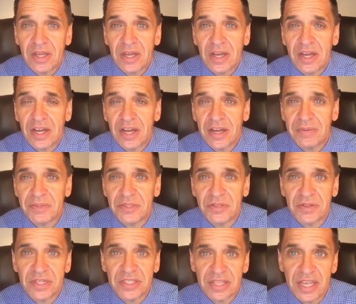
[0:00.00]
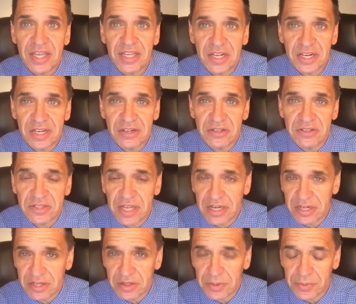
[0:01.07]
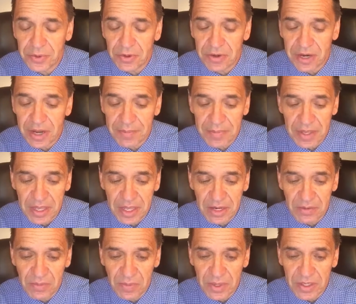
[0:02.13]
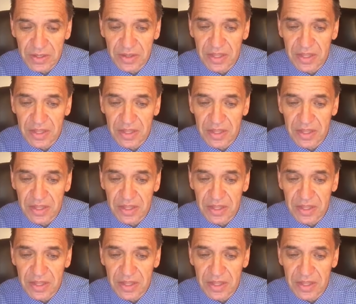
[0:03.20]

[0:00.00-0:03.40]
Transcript: so that they get an understanding of the program and what